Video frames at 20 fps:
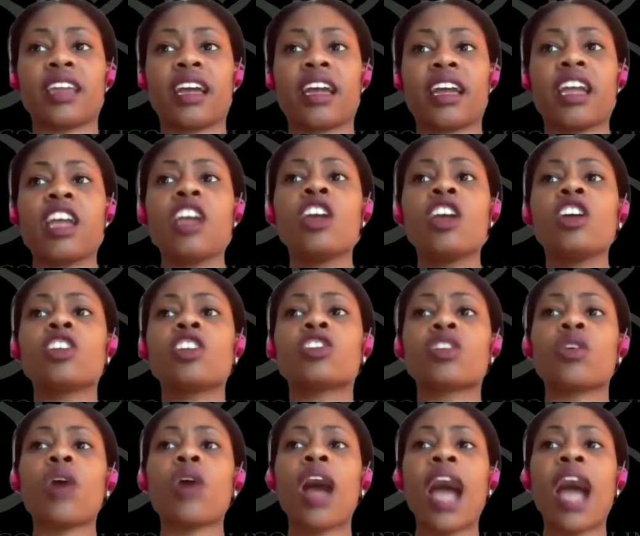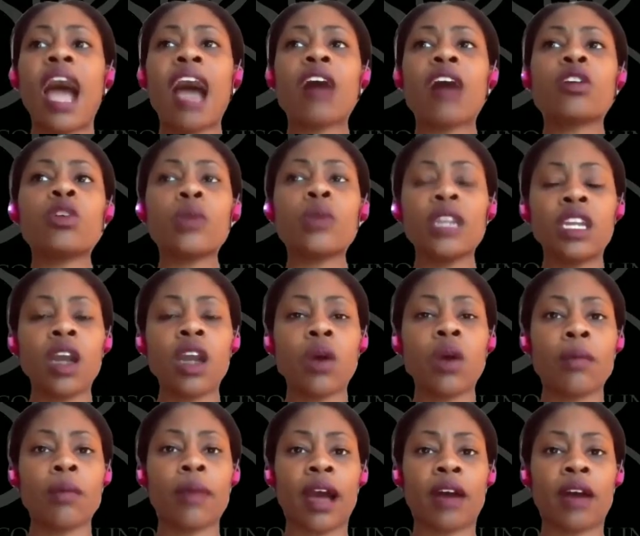that. So how do we go
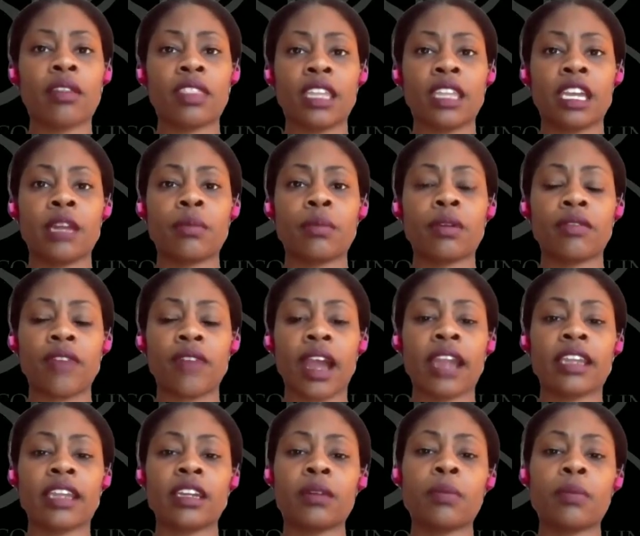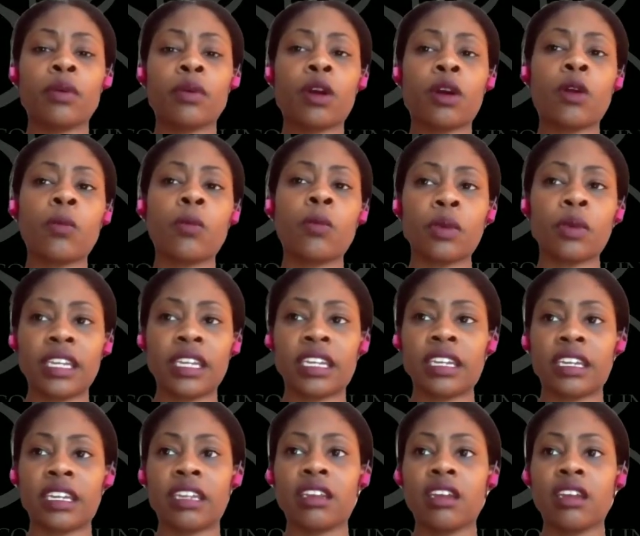about then providing
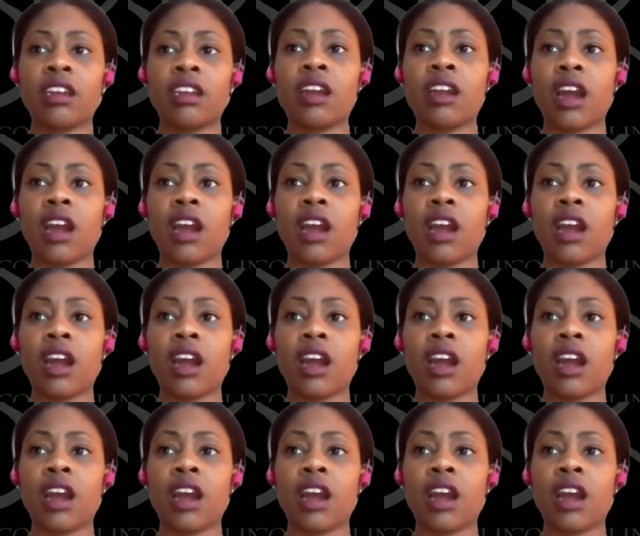appropriate